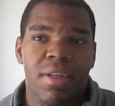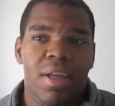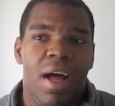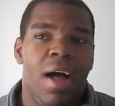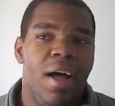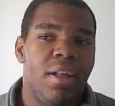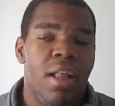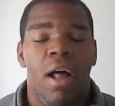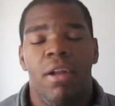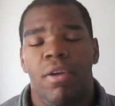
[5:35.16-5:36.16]

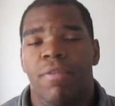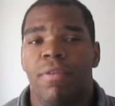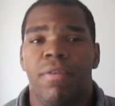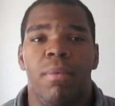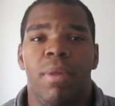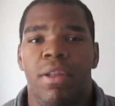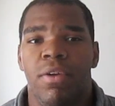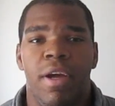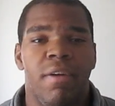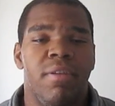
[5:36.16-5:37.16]
I don't know if you're from like the
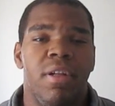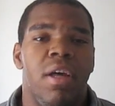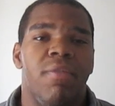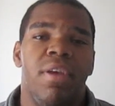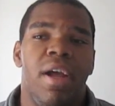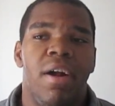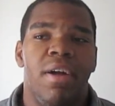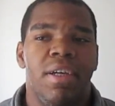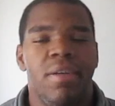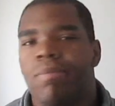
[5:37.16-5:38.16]
greater Philadelphia
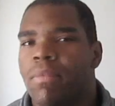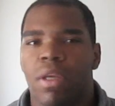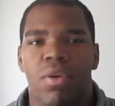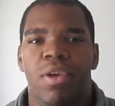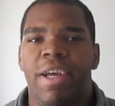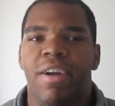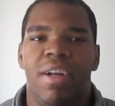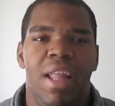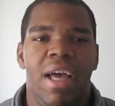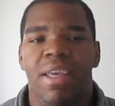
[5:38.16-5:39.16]
area, you hear it a
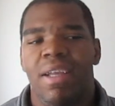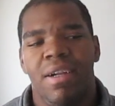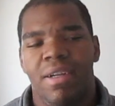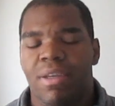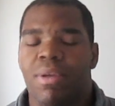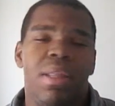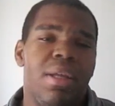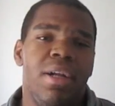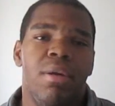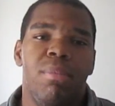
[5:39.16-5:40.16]
lot. You either
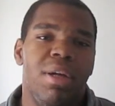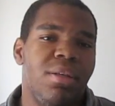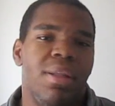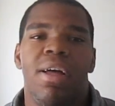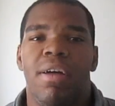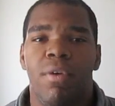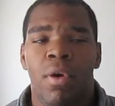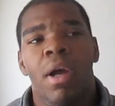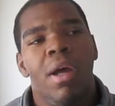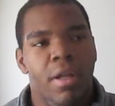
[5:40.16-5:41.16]
hear much love or
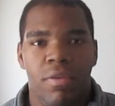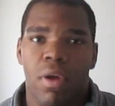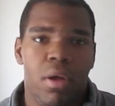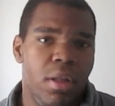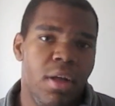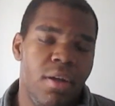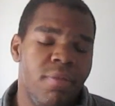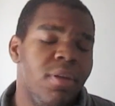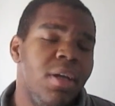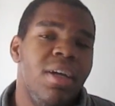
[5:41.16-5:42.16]
It's All
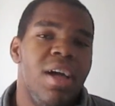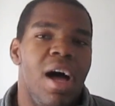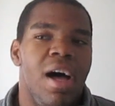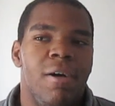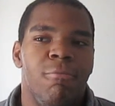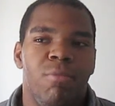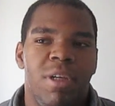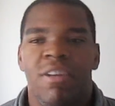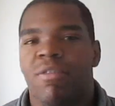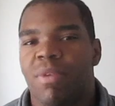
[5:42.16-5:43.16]
Love.
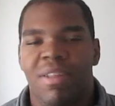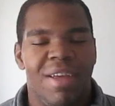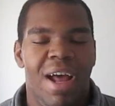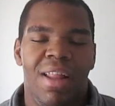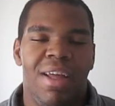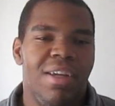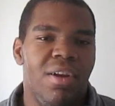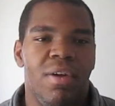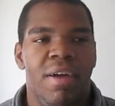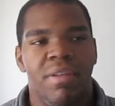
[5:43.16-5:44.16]
It's kind of like,
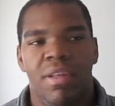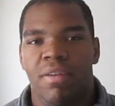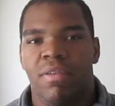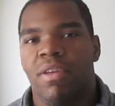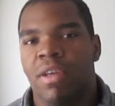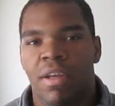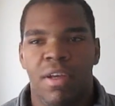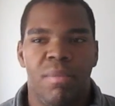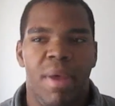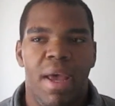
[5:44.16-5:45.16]
everything's
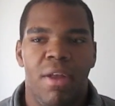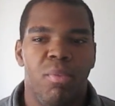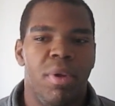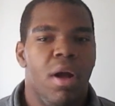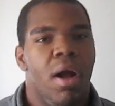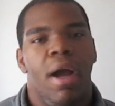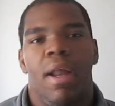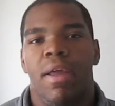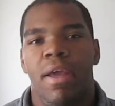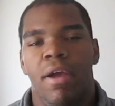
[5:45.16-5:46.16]
good, man, it'll be all right,
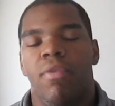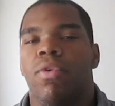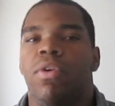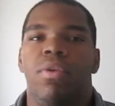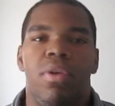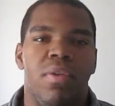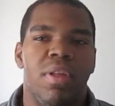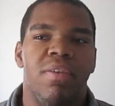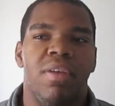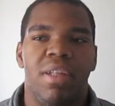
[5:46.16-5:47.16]
I care for you,
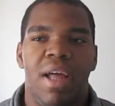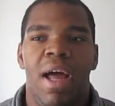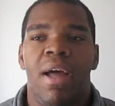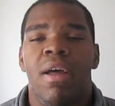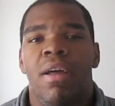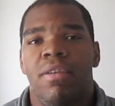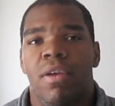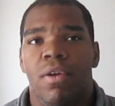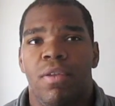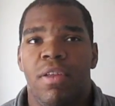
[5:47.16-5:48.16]
things like that.
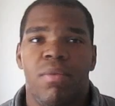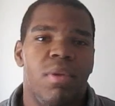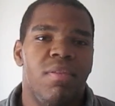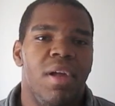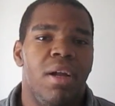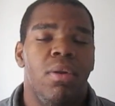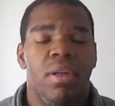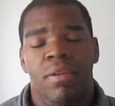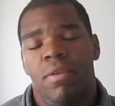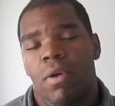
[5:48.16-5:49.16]
So this one's titled
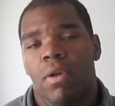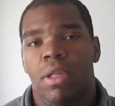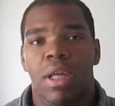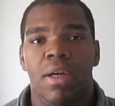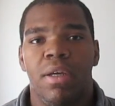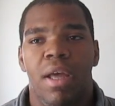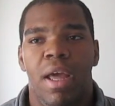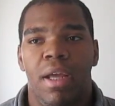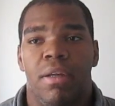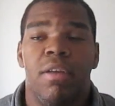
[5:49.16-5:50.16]
It's All Luck,
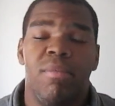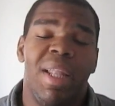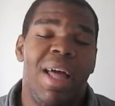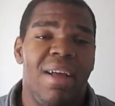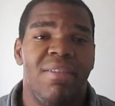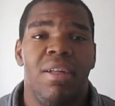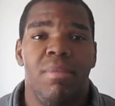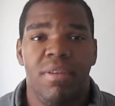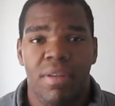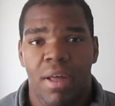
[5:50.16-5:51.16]
and because my last name
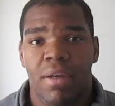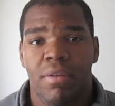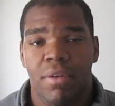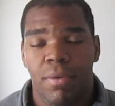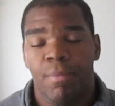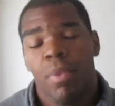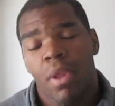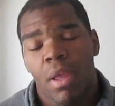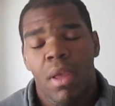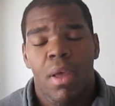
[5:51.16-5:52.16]
is Luck, so
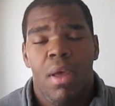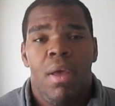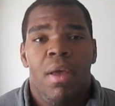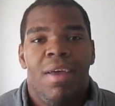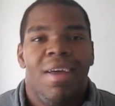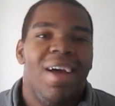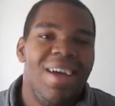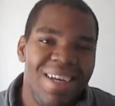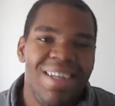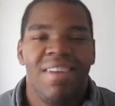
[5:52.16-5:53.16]

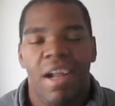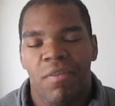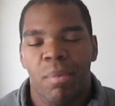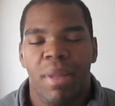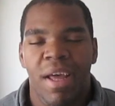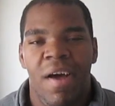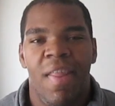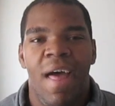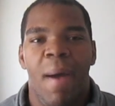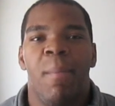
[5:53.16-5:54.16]
it's kind of a play on
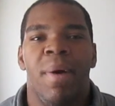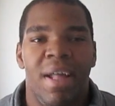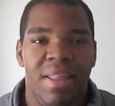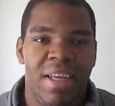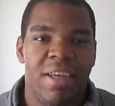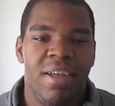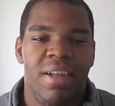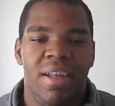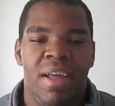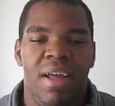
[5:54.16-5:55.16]
that. But I think
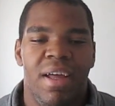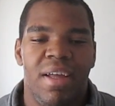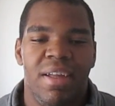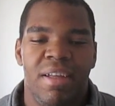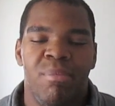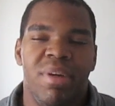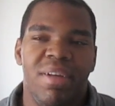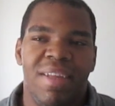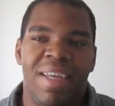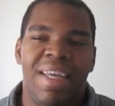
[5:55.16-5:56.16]
it
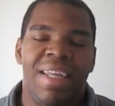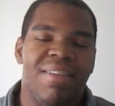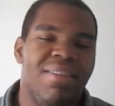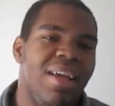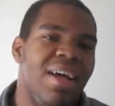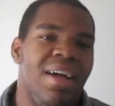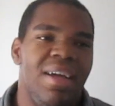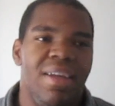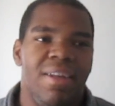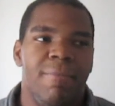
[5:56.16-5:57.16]
brings like an
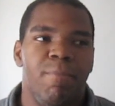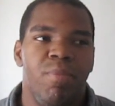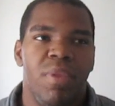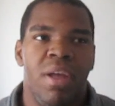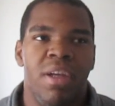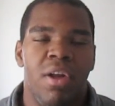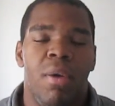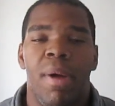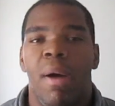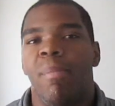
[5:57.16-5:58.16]
insight,
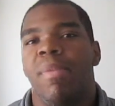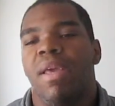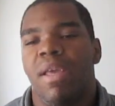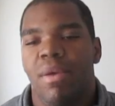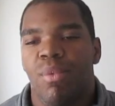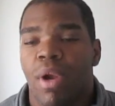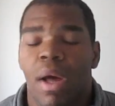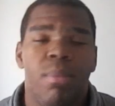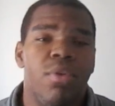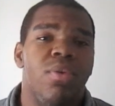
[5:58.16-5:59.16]
about me, what
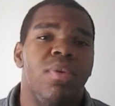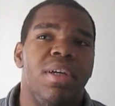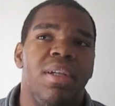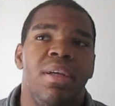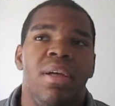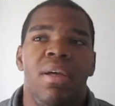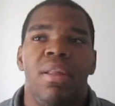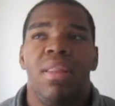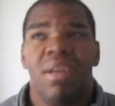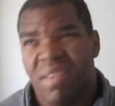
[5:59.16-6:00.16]
I'm doing,
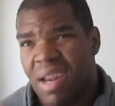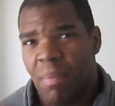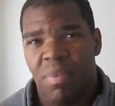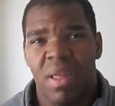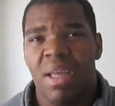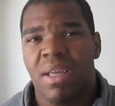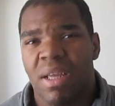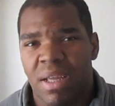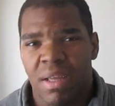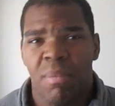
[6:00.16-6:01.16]
things that I'm
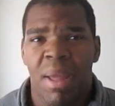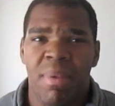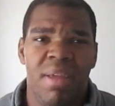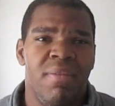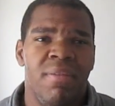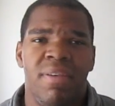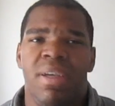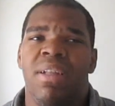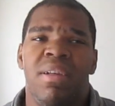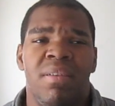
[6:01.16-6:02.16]
thinking, maybe even
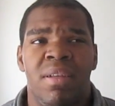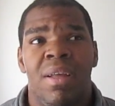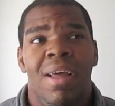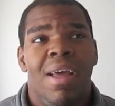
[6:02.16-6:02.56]
feelings. And